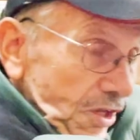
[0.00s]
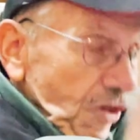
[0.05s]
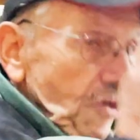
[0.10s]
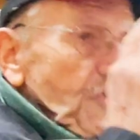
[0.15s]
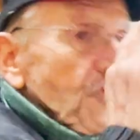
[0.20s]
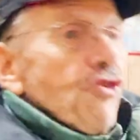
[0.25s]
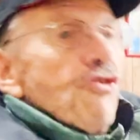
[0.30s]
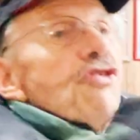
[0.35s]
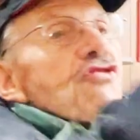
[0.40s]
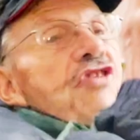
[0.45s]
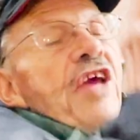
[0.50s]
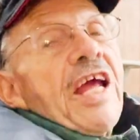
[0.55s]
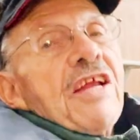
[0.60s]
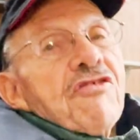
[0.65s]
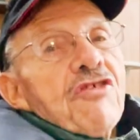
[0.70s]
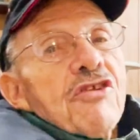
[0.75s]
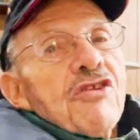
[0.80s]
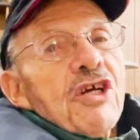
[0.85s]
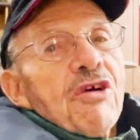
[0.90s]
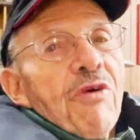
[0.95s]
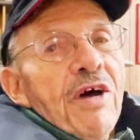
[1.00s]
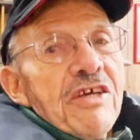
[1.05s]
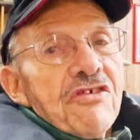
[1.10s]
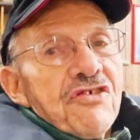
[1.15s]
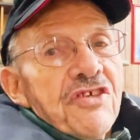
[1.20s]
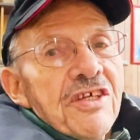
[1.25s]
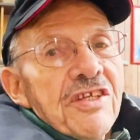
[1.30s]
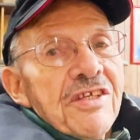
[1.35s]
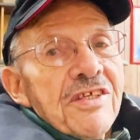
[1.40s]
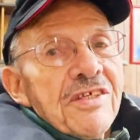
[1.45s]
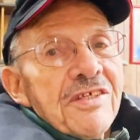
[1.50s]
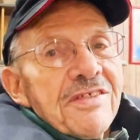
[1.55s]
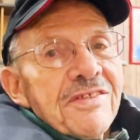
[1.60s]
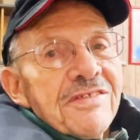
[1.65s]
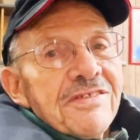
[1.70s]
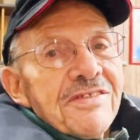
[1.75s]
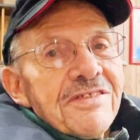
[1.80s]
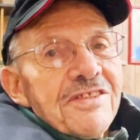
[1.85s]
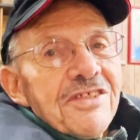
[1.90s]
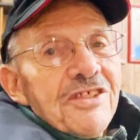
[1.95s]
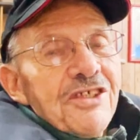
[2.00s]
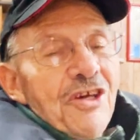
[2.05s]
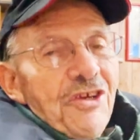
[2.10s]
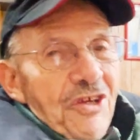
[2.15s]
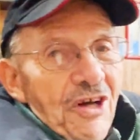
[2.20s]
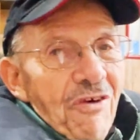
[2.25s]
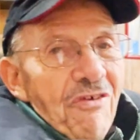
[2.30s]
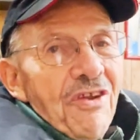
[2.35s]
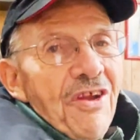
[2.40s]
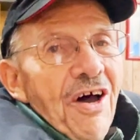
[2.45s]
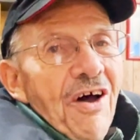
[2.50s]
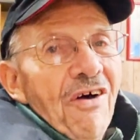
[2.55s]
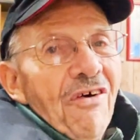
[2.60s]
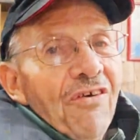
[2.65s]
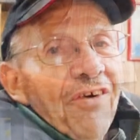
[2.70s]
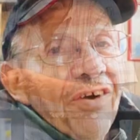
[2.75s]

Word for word: you just answered the question. You don't know.